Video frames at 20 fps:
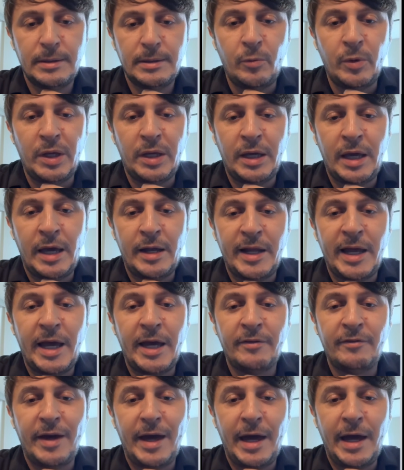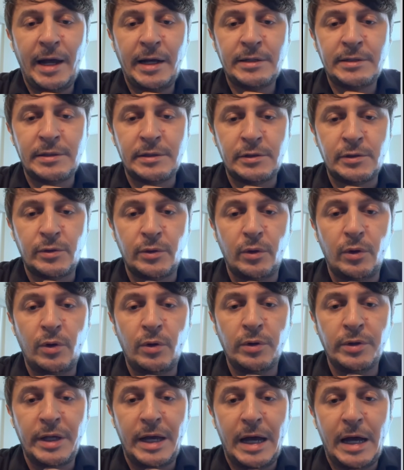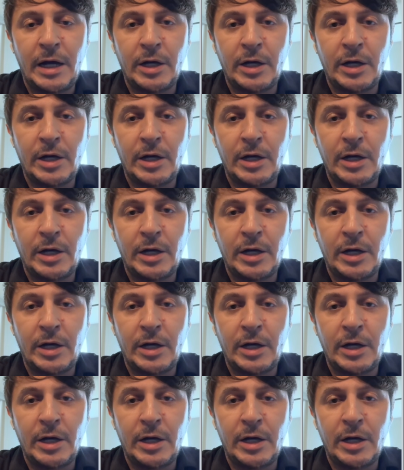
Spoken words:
we can have access to all the